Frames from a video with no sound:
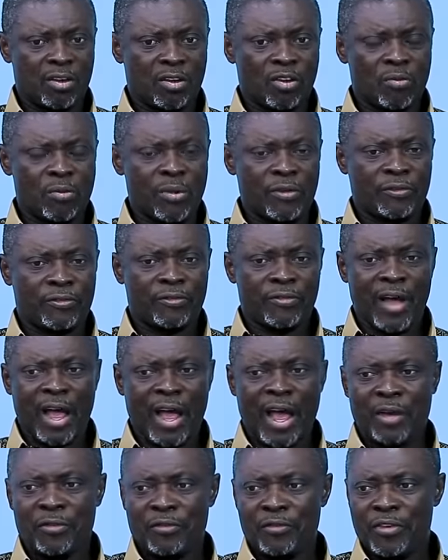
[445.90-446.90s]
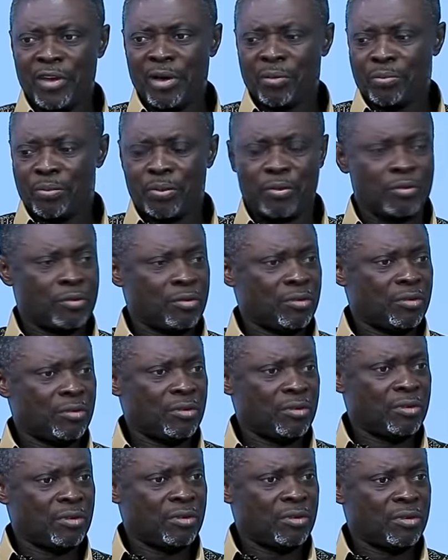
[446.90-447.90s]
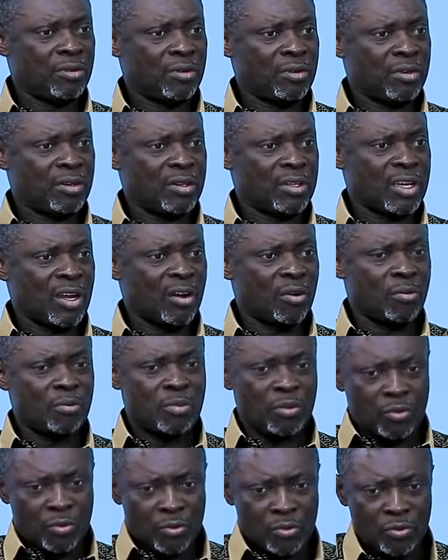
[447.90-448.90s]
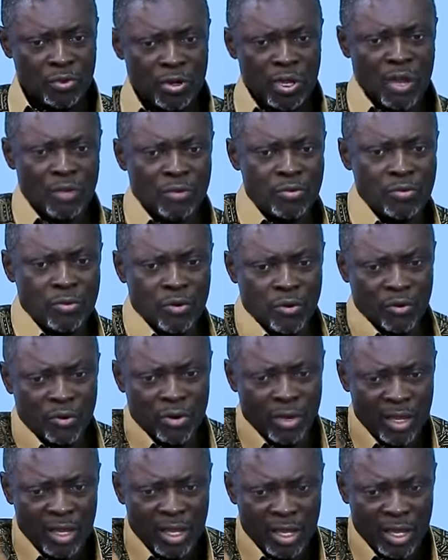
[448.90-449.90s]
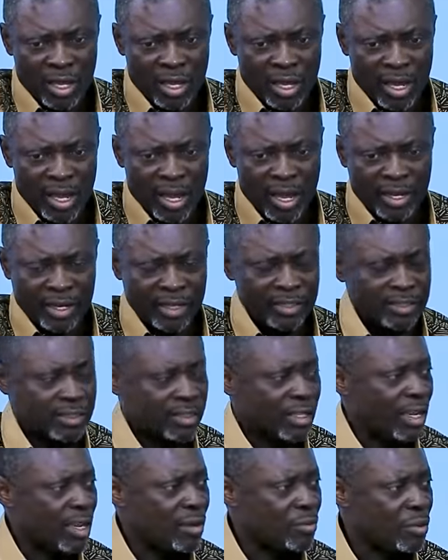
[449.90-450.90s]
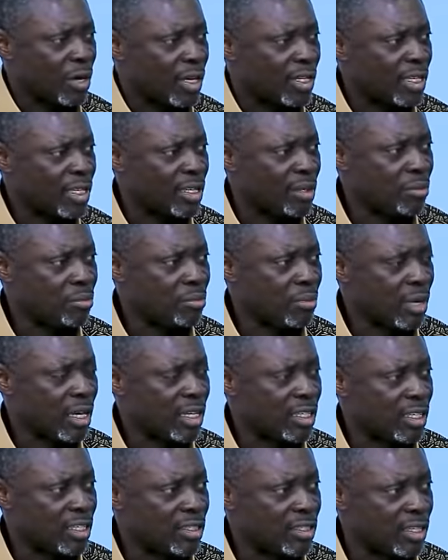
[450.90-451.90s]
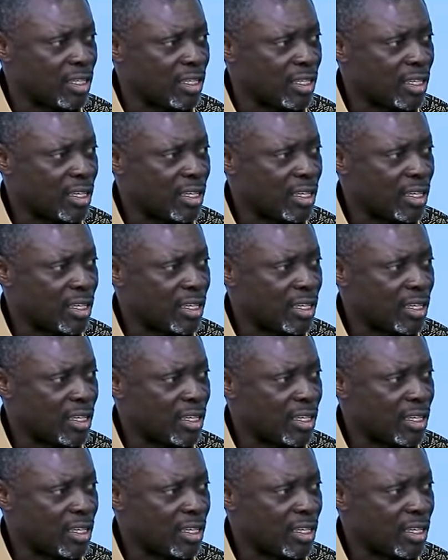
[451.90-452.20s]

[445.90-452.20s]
Obefa and Yampo, now behu a guo, a cassette already, man ye say,